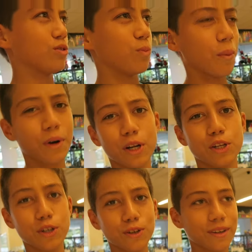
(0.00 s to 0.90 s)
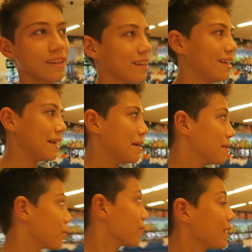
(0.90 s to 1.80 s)
what we're gonna do.
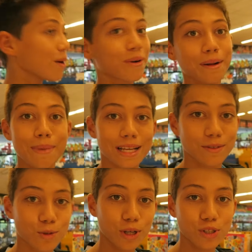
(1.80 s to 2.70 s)
Right now we're in a massive Toy